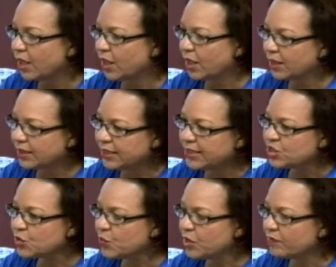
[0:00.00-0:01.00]
needs to
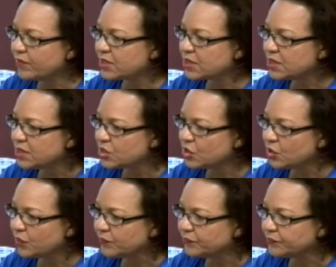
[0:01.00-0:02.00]
be of a
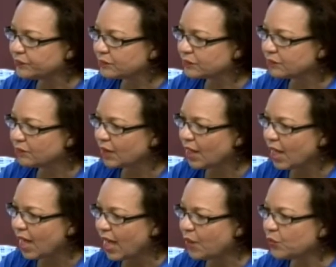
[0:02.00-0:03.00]
certain,
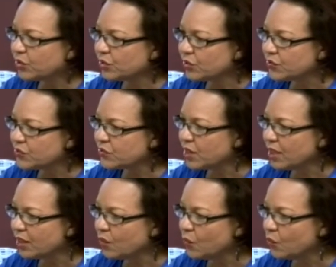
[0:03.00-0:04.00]
I would not
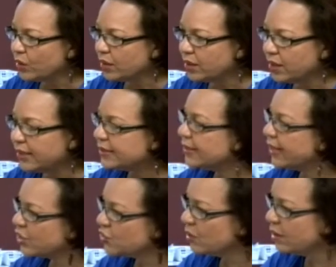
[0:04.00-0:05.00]
say only
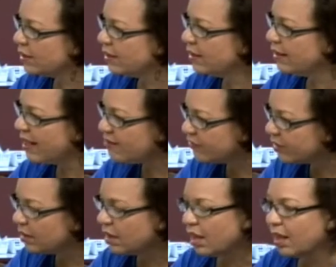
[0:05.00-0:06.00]
intellectual level,
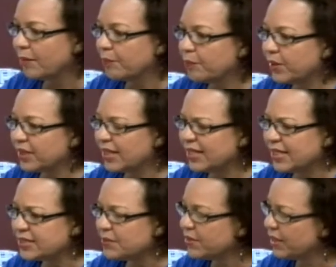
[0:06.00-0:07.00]
but there needs
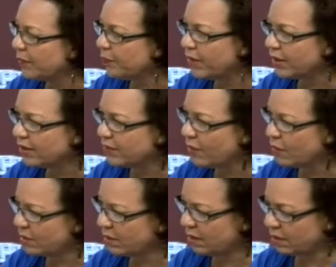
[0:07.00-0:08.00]
to be that part of
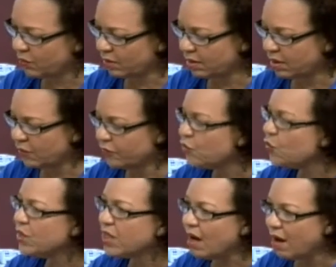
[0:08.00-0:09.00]
our of who
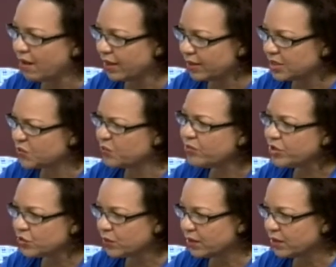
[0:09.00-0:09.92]
we are, yeah, spiritually,